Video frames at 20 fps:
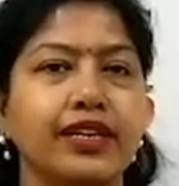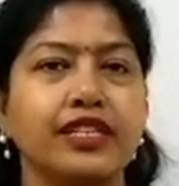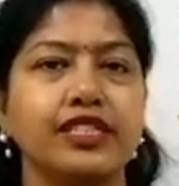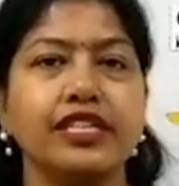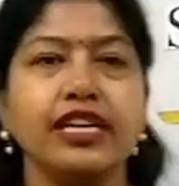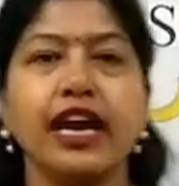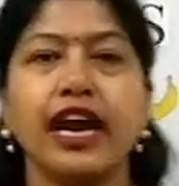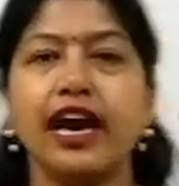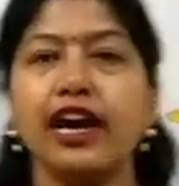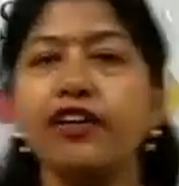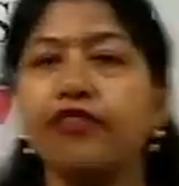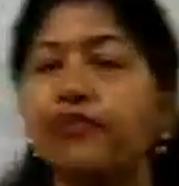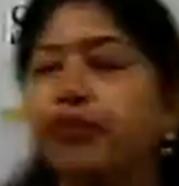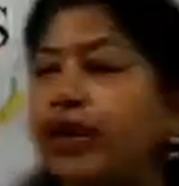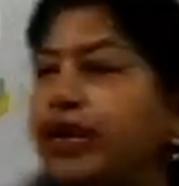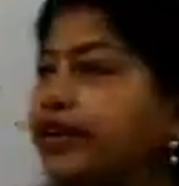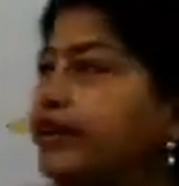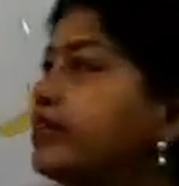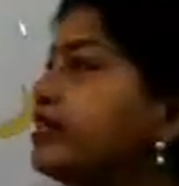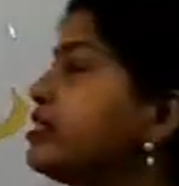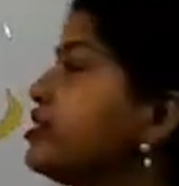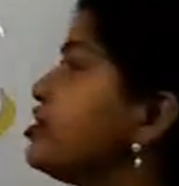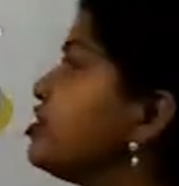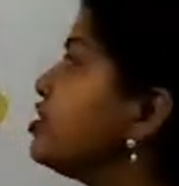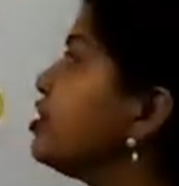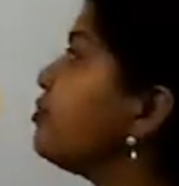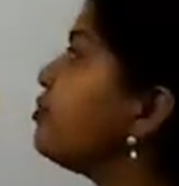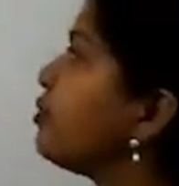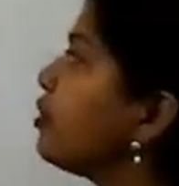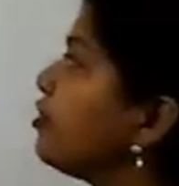See, I have made a
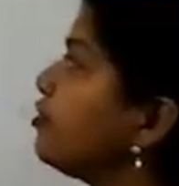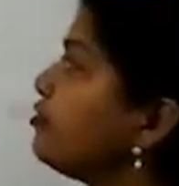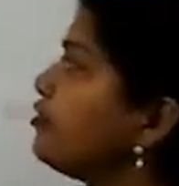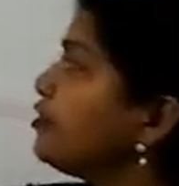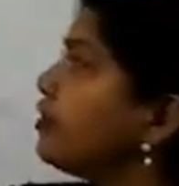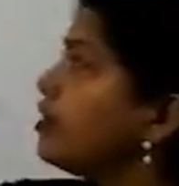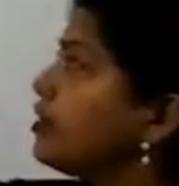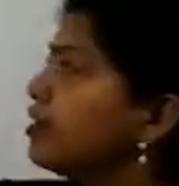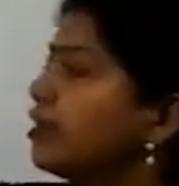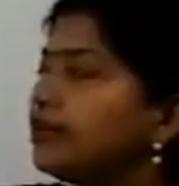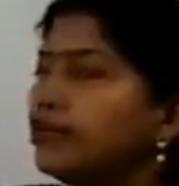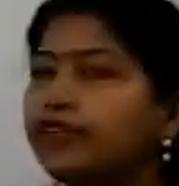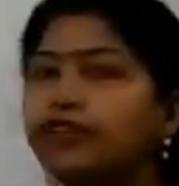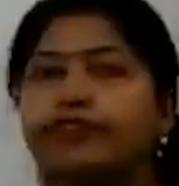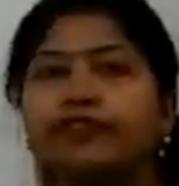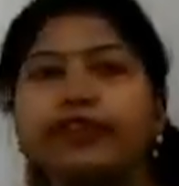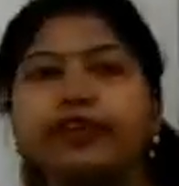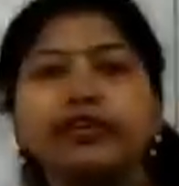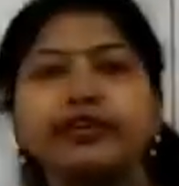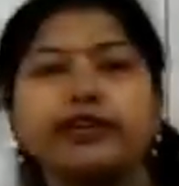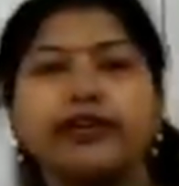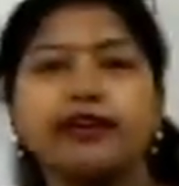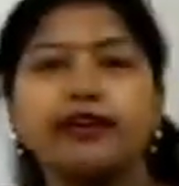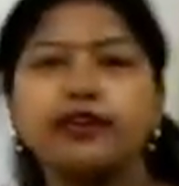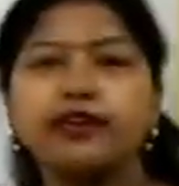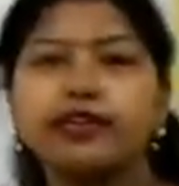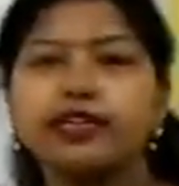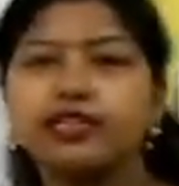strip of different colored